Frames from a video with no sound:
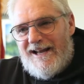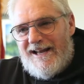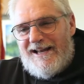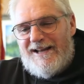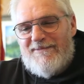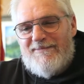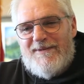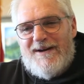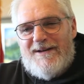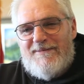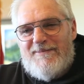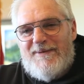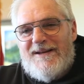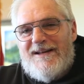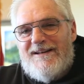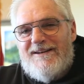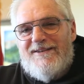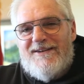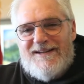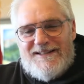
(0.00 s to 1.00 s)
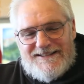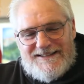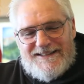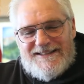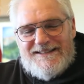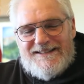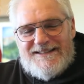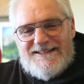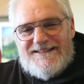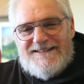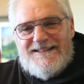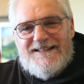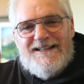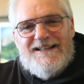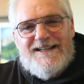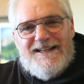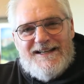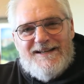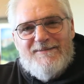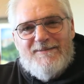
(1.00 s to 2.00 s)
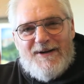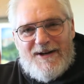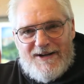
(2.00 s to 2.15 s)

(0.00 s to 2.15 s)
It might be interesting to see him